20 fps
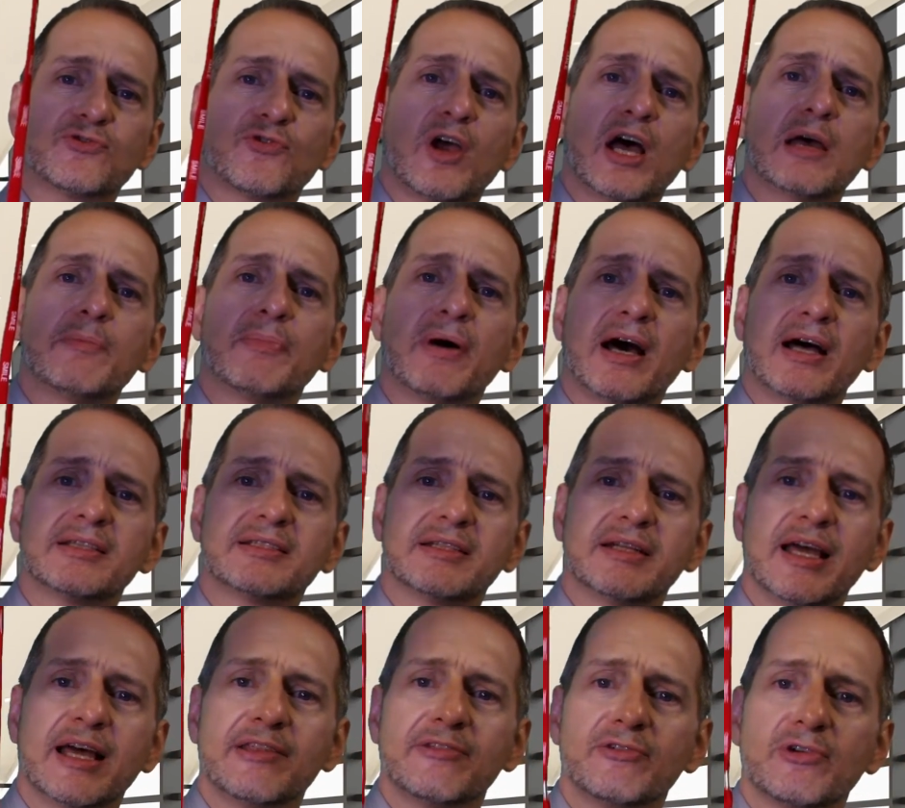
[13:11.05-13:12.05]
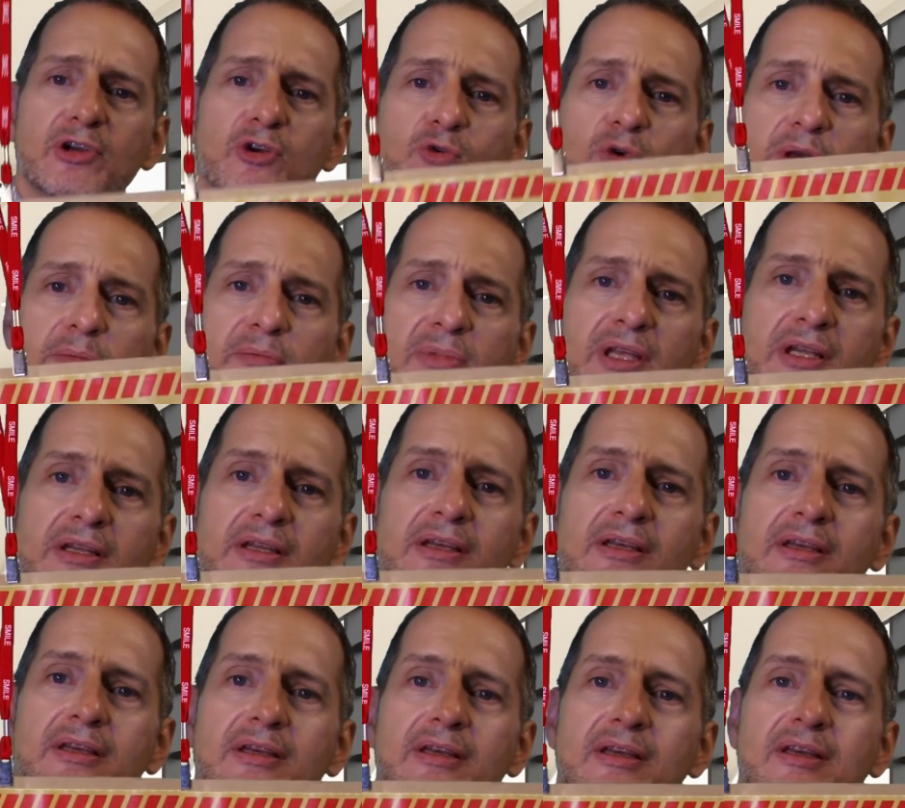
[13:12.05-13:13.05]
tripods, and other equipment,
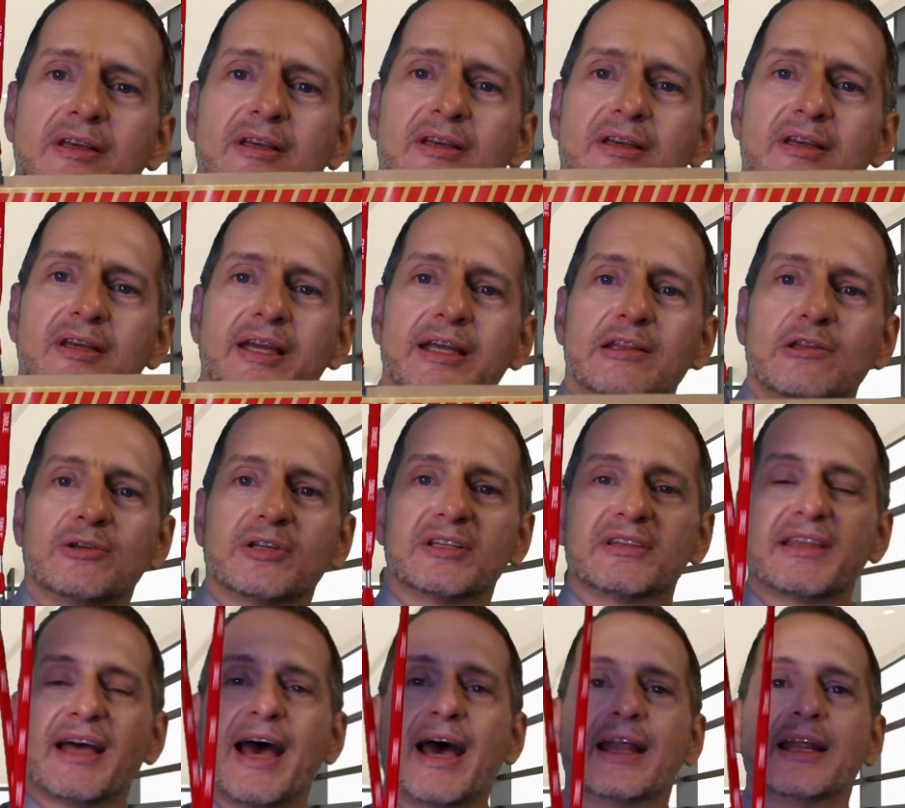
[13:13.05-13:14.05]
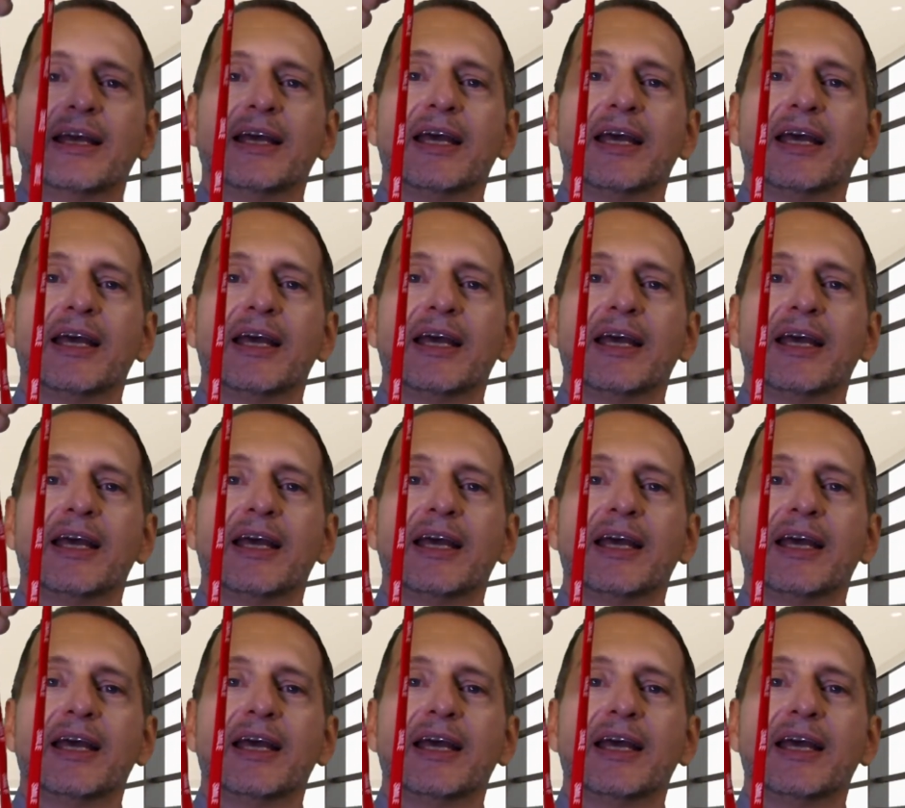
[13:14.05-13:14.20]
and look at that.